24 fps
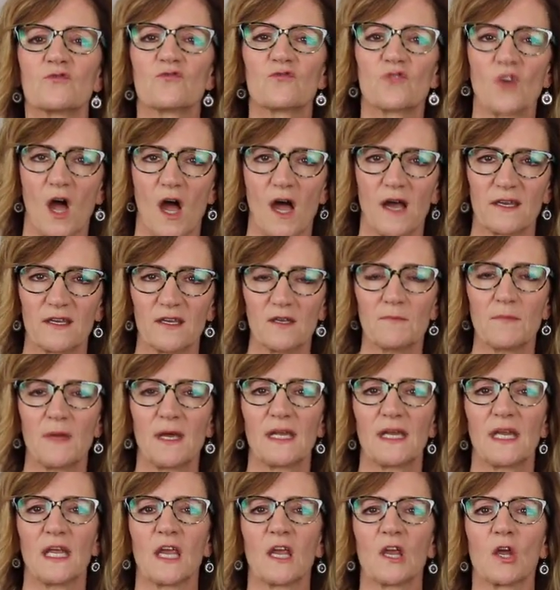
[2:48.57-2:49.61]

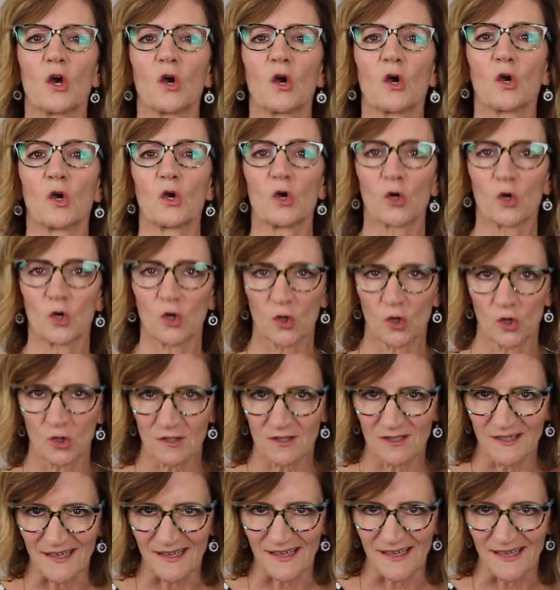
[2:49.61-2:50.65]
Documenting
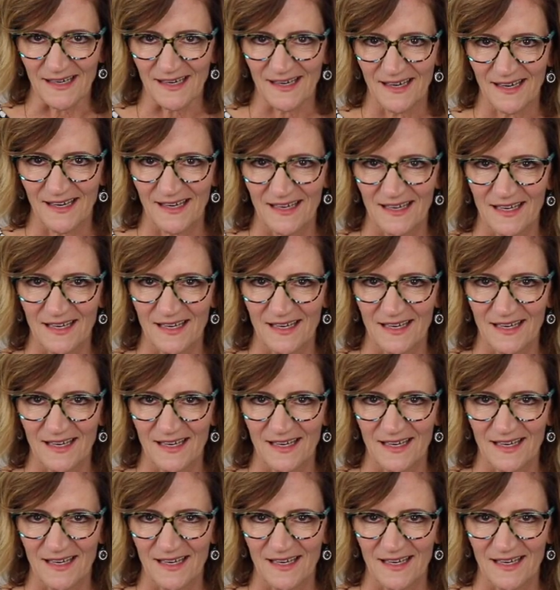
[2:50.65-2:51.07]
early.